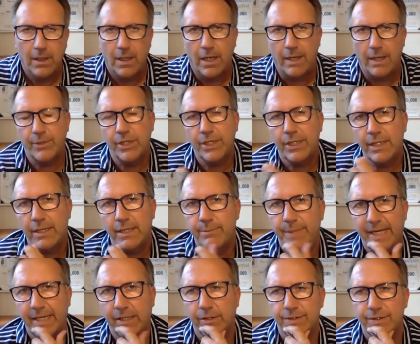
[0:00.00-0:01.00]
I'm going to come
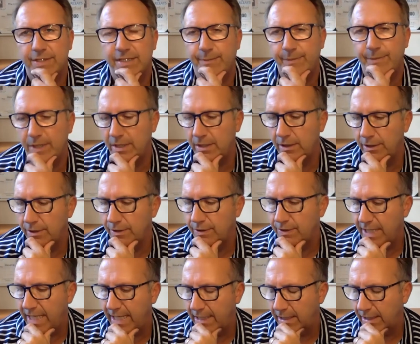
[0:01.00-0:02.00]
back on something you
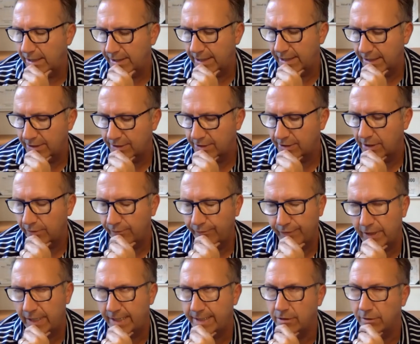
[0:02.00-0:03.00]
said that I think is so
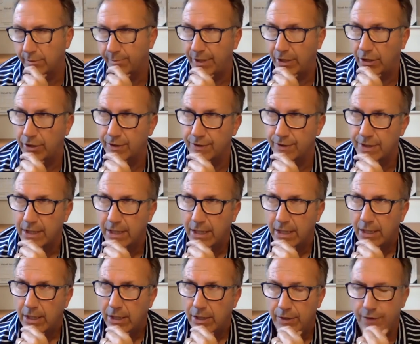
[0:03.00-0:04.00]
vital, because
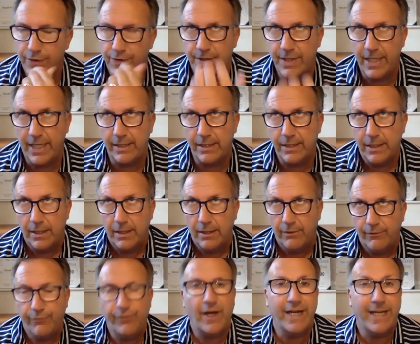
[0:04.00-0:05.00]
you said
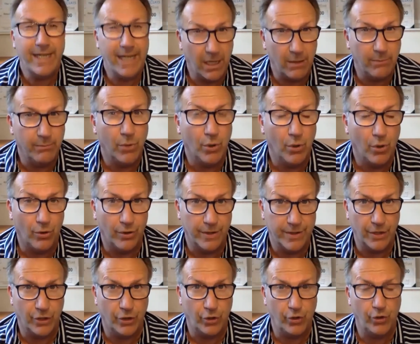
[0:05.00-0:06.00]
find out more is
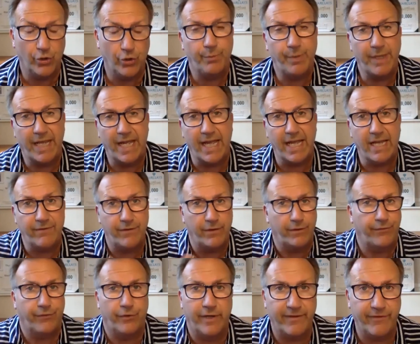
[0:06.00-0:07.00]
a good behavior
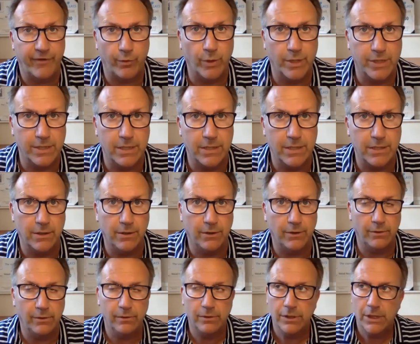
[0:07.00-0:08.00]
for everyone to
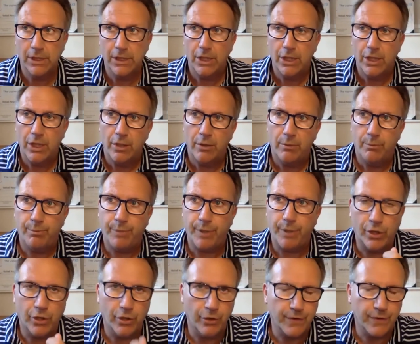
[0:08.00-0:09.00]
do.
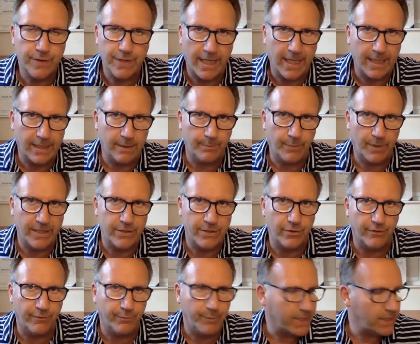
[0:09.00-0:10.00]
Because I had the
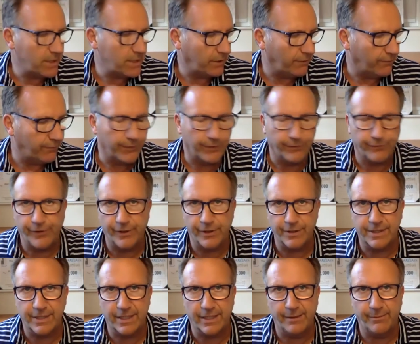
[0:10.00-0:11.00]
pleasure of meeting you for the
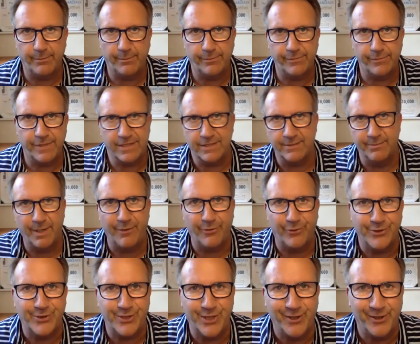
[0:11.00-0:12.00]
first time just a month
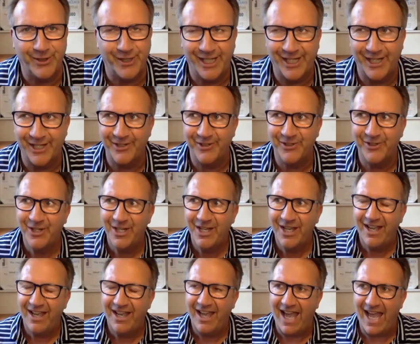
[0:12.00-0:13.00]
or so ago,
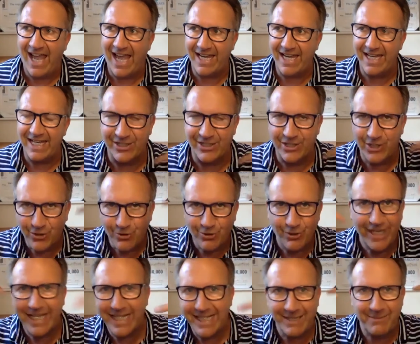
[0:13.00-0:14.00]
and
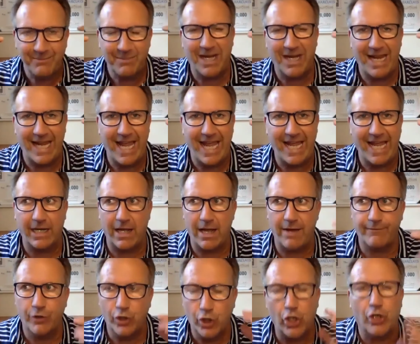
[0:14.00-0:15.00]
triggered in my head,
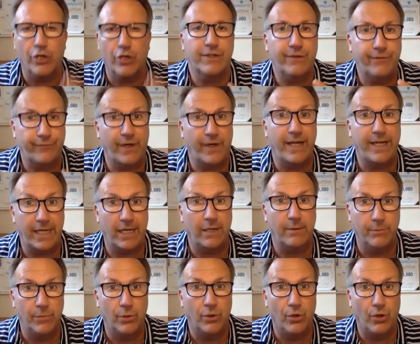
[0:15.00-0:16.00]
I've got to find
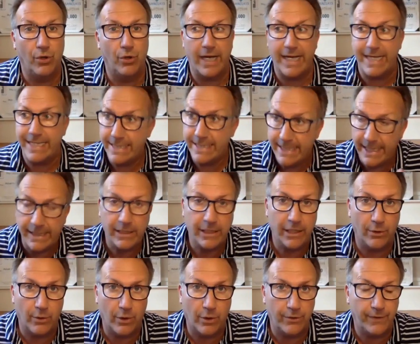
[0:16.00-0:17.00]
out more. I did
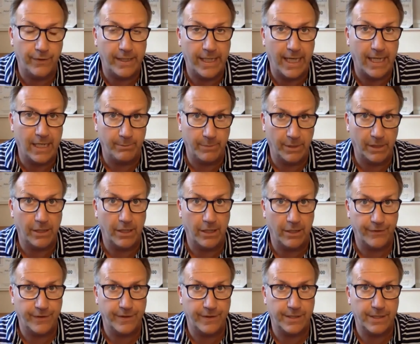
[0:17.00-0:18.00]
go on the Ellen
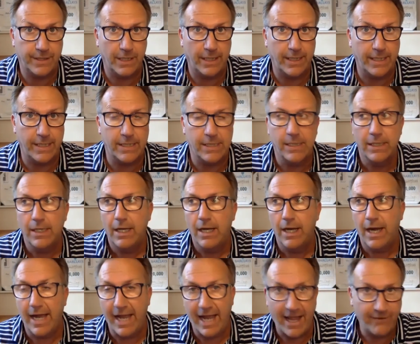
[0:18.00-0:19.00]
MacArthur site.
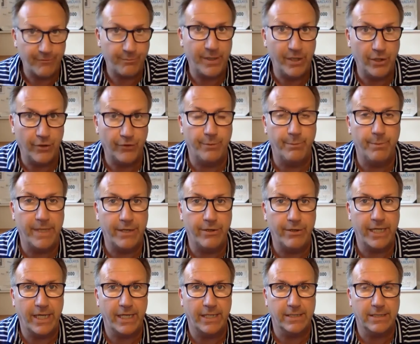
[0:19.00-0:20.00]
I have been on the
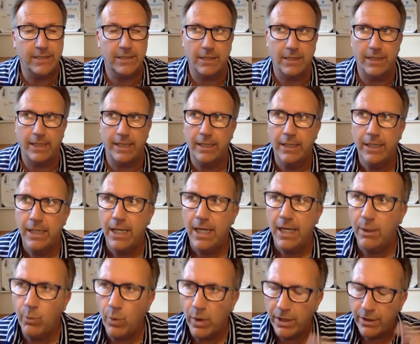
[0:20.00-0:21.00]
Myriad site.
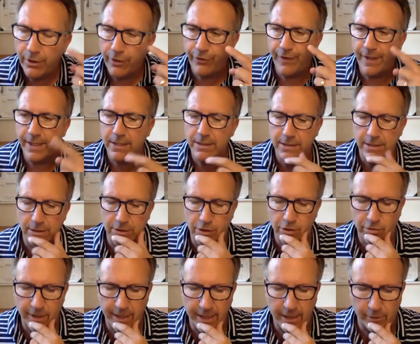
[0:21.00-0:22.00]
And one of the things that
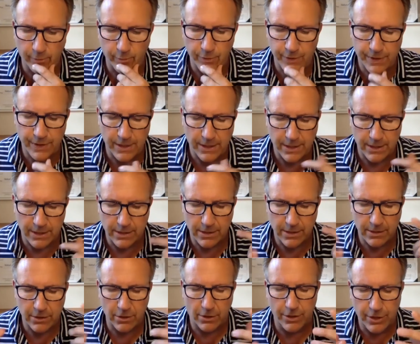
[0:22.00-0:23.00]
triggered was this
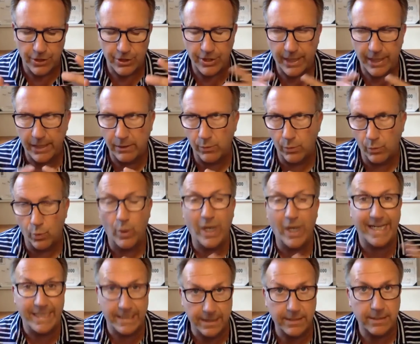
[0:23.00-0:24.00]
astonishing
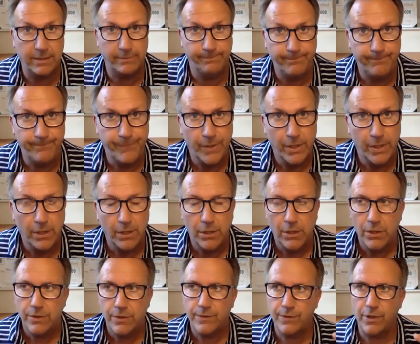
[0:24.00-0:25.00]
waste.
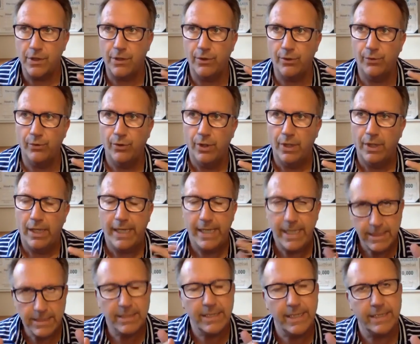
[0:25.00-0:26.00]
So
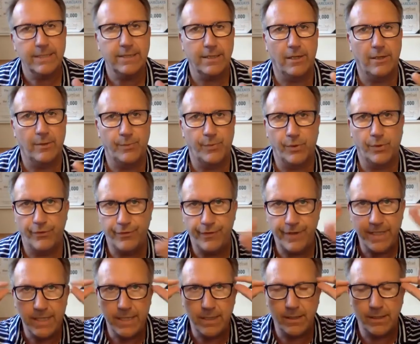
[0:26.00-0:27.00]
here's an example.
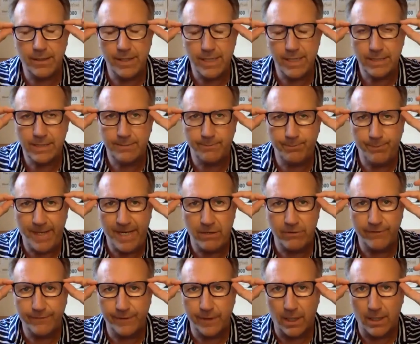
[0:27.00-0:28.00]
This pair
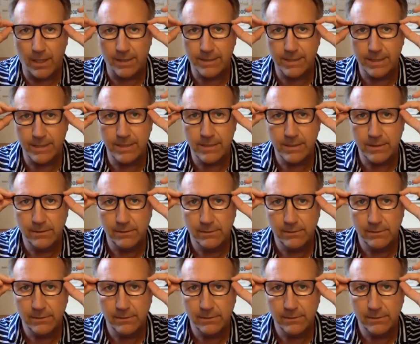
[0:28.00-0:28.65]
of glasses